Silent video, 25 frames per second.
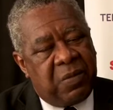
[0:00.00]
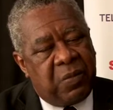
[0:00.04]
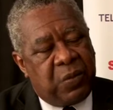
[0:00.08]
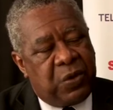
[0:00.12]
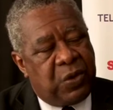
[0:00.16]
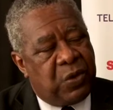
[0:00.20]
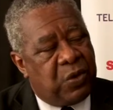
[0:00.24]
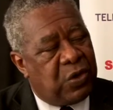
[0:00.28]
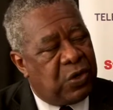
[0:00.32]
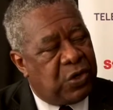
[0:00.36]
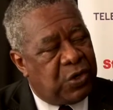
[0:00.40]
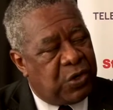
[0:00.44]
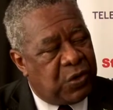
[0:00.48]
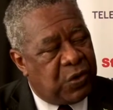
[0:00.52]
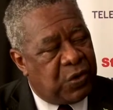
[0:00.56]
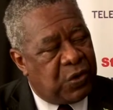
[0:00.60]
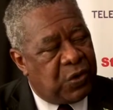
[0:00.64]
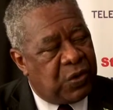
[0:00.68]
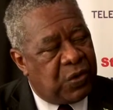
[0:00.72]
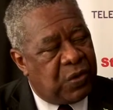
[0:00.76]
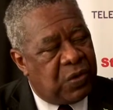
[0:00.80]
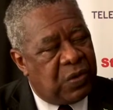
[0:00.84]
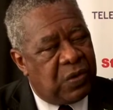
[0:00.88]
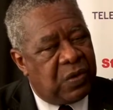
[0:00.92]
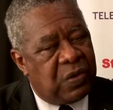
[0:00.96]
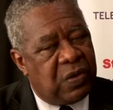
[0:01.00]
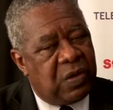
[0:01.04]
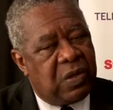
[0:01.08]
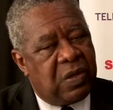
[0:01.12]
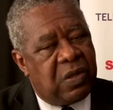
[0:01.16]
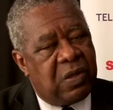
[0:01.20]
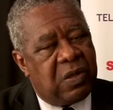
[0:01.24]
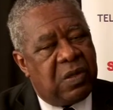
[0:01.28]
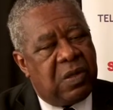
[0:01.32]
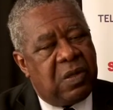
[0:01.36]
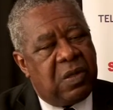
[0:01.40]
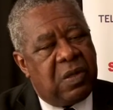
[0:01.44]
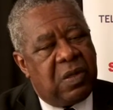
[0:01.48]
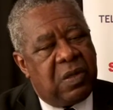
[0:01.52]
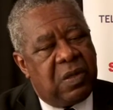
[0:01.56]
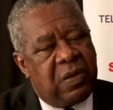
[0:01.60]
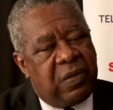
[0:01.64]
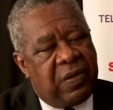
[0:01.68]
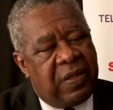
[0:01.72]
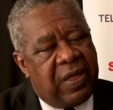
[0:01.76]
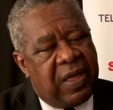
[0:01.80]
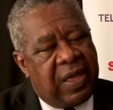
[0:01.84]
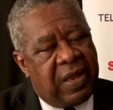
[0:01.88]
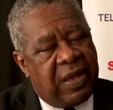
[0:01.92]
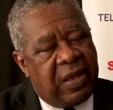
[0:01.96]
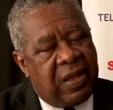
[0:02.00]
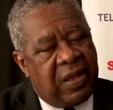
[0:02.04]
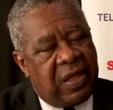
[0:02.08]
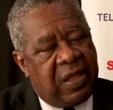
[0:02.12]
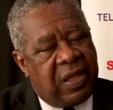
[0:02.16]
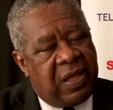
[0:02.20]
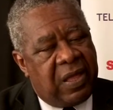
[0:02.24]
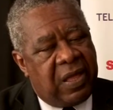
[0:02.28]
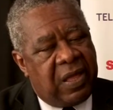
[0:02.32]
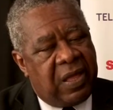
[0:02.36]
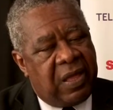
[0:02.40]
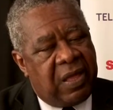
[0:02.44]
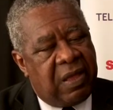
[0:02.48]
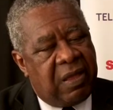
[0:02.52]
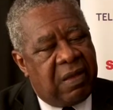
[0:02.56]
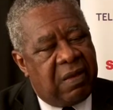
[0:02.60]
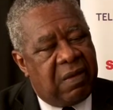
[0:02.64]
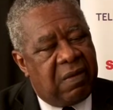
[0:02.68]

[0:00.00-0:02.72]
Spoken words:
we all know that they